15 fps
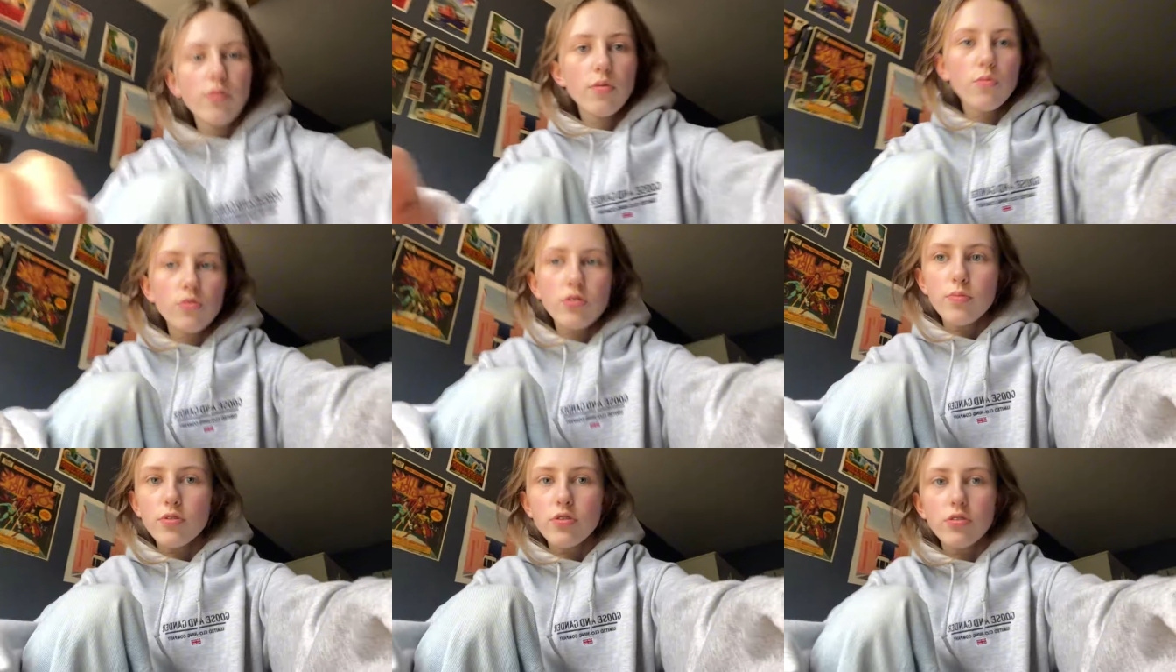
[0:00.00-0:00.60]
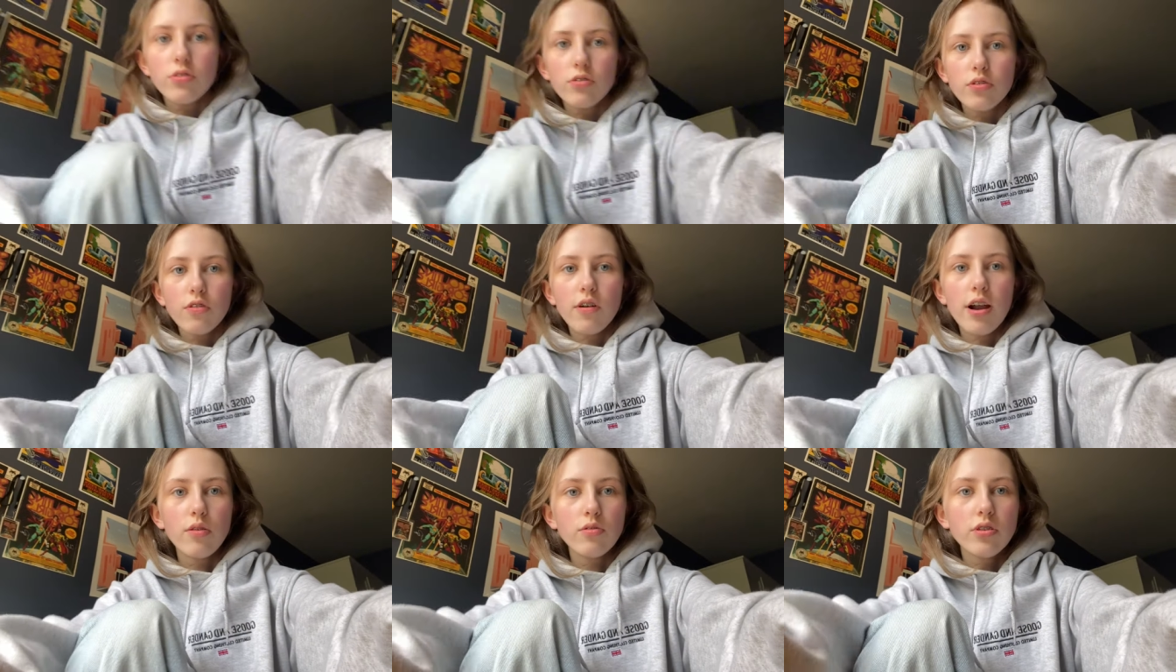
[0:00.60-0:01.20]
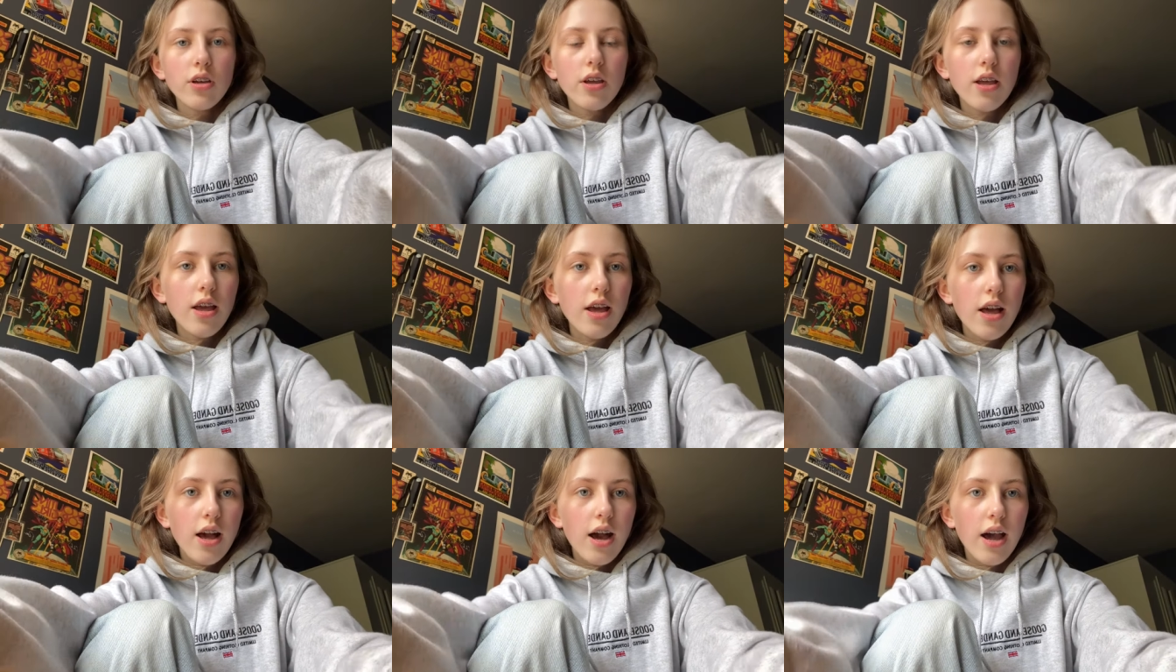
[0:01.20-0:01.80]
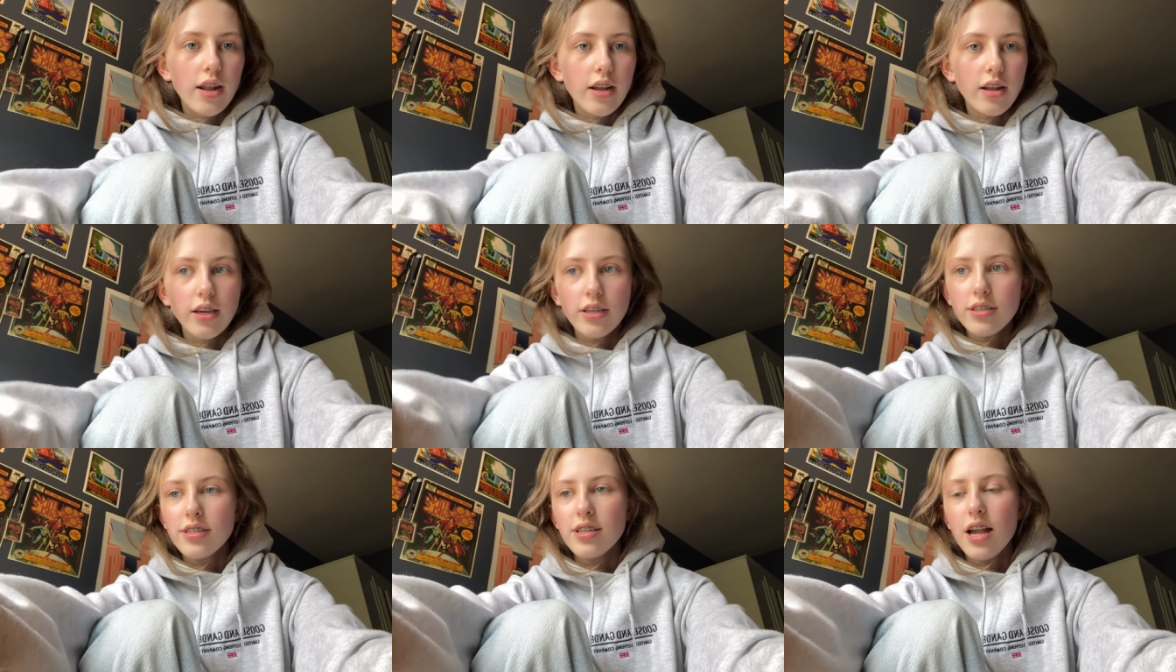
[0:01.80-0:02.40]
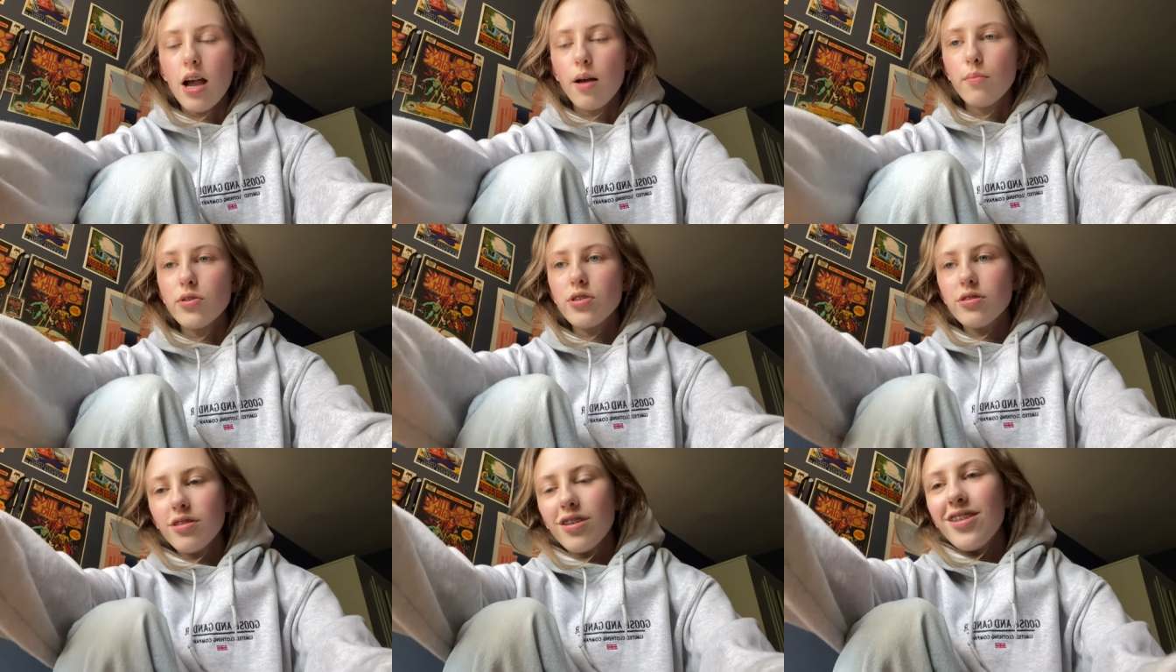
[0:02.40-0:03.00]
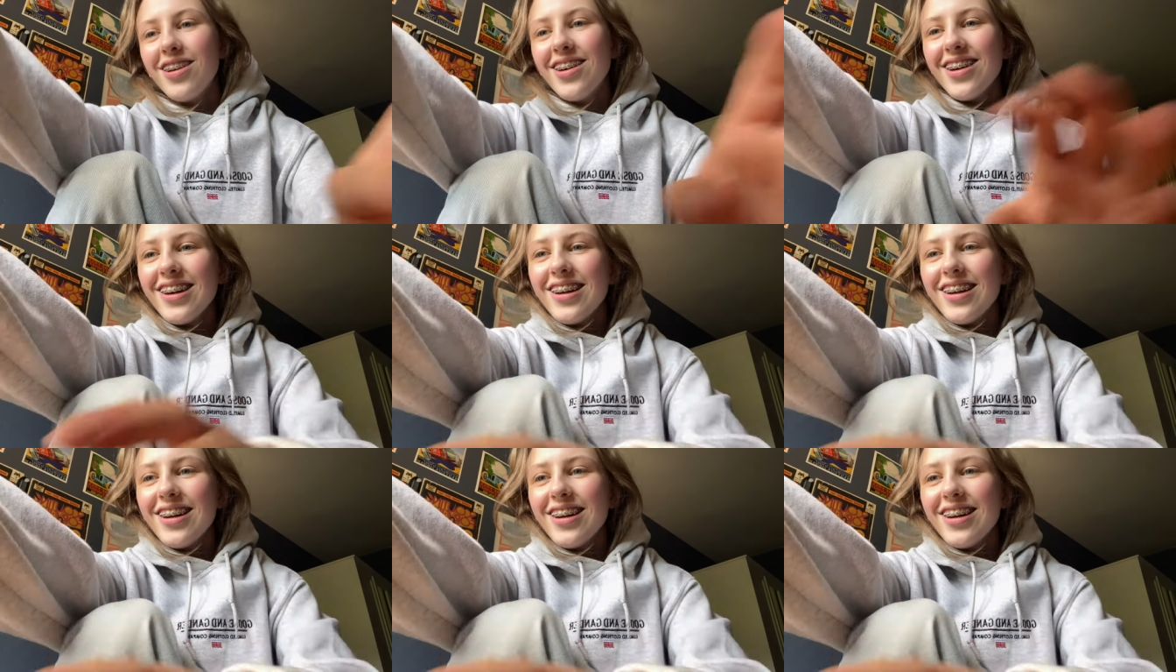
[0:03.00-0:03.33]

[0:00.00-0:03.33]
water bottle on the ground it like snapped.